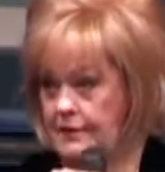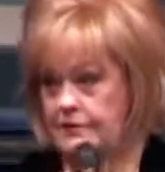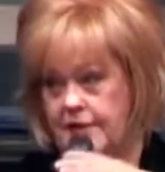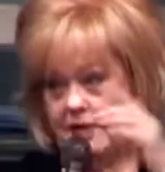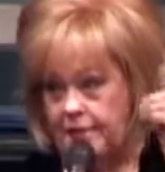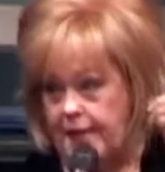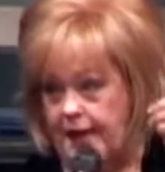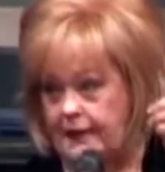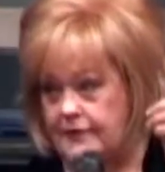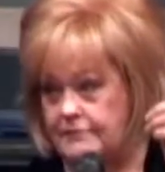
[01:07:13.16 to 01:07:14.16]
Think
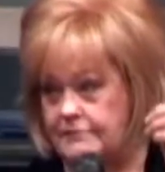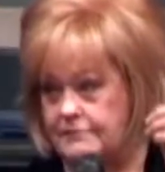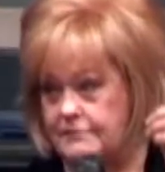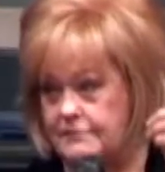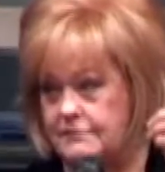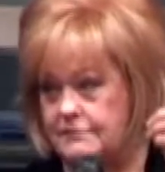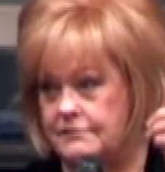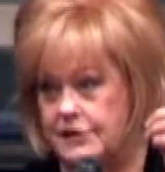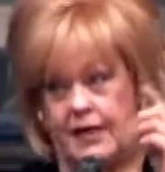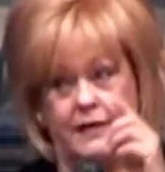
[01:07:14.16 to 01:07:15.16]
about it.
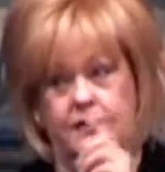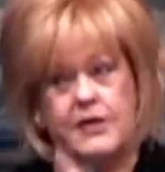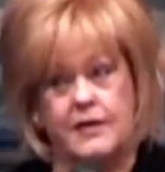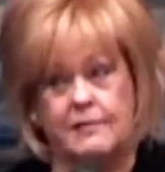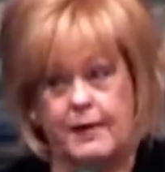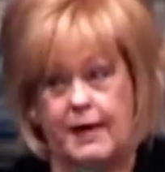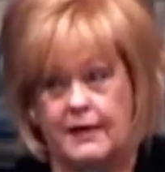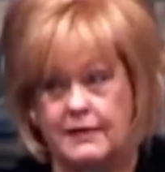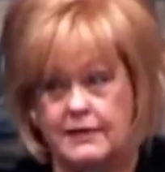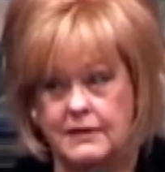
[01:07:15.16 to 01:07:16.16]
You got to think about
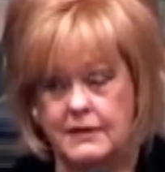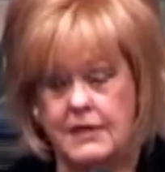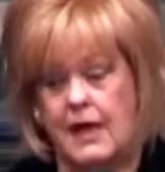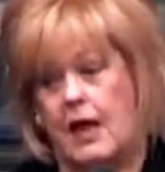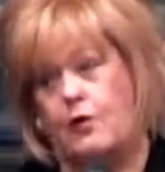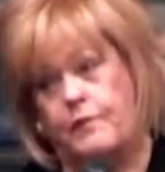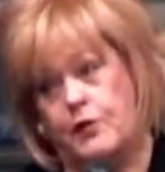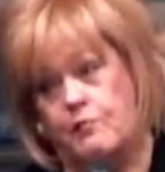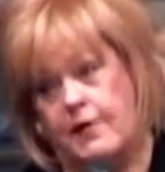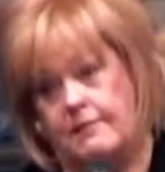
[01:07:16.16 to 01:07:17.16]
it. I hope you
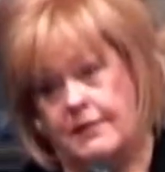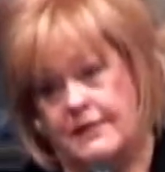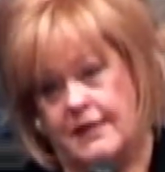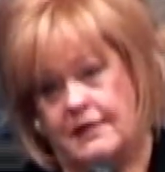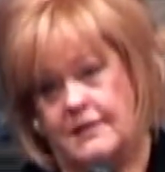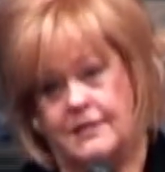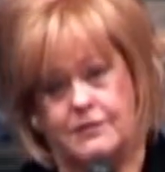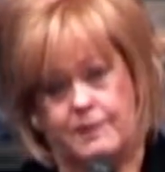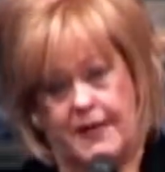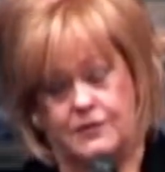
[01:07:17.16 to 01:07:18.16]
don't mind me telling this,
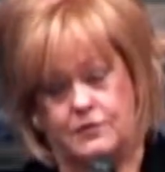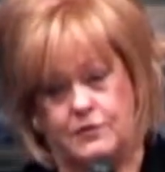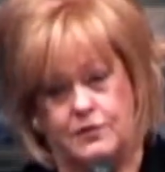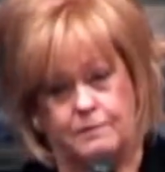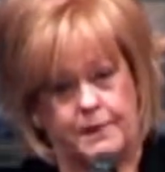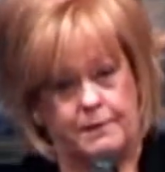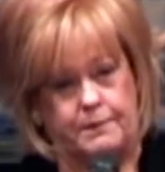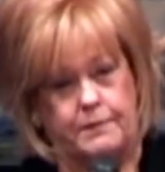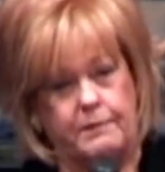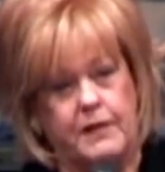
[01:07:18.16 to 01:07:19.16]
Pastor, to the
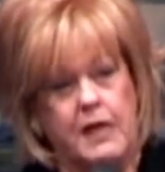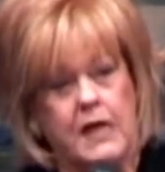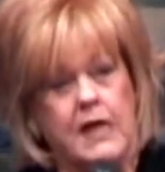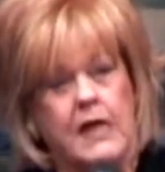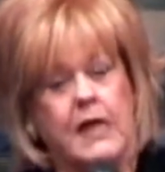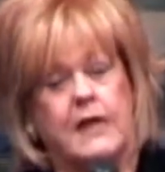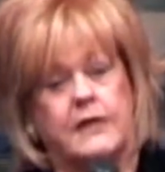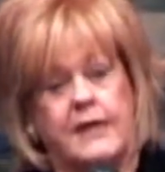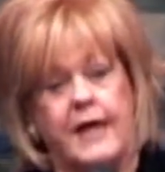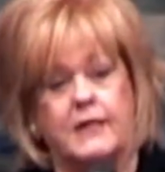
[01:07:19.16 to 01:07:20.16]
people.
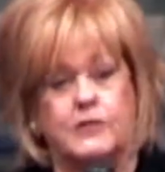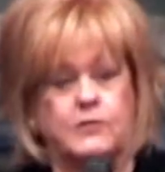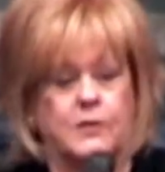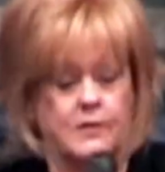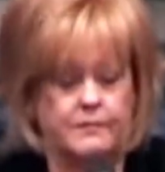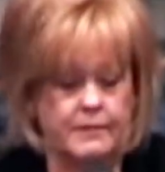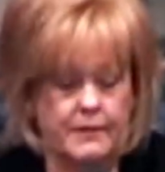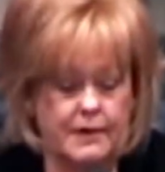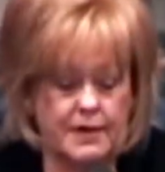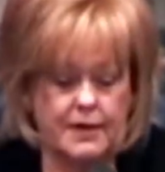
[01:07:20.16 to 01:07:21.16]
Dexter
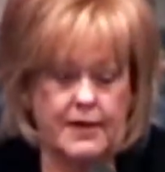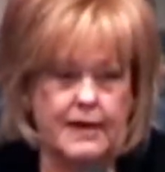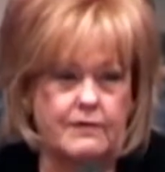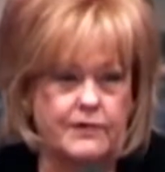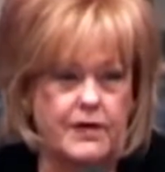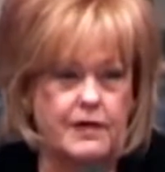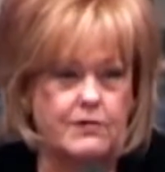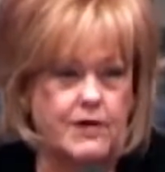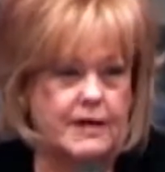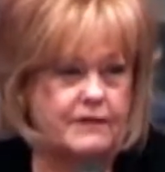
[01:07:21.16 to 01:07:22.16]
got on the
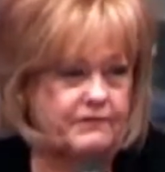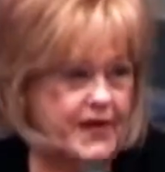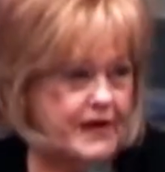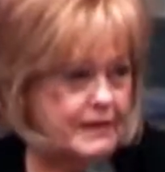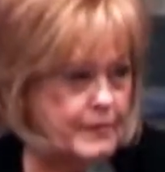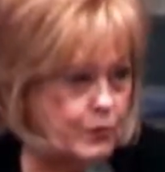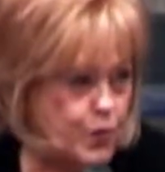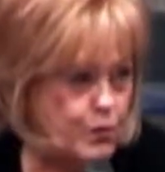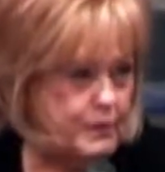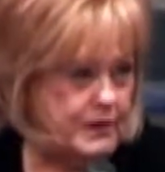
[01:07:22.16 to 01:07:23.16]
internet to find him a
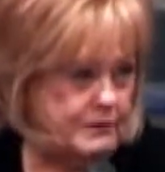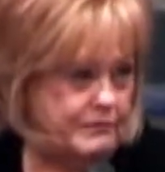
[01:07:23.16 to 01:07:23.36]
woman.